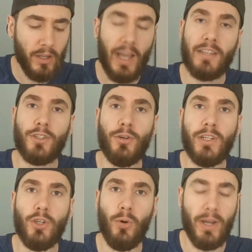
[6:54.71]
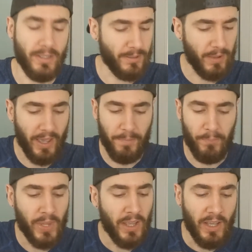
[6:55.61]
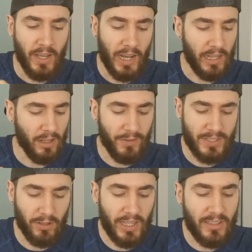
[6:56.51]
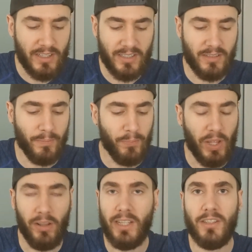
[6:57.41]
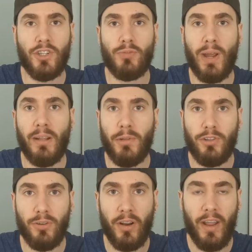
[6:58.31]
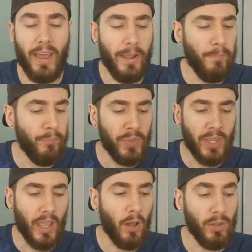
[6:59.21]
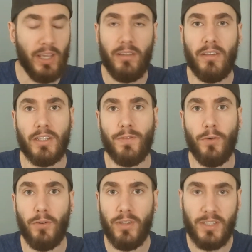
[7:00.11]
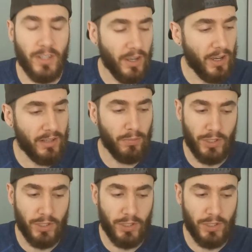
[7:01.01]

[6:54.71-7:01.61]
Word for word: As good as always, okay? I love this. I'll eat this just randomly during the day. I'll eat this for dessert,